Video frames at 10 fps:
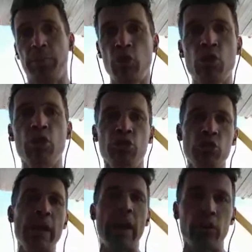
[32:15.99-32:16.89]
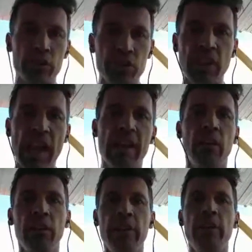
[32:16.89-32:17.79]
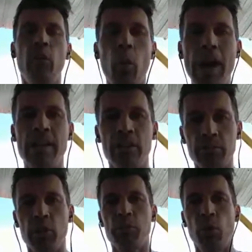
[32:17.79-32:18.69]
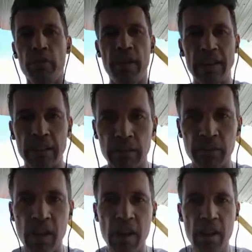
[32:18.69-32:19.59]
but you can do that on a scale and in a way that's much more effective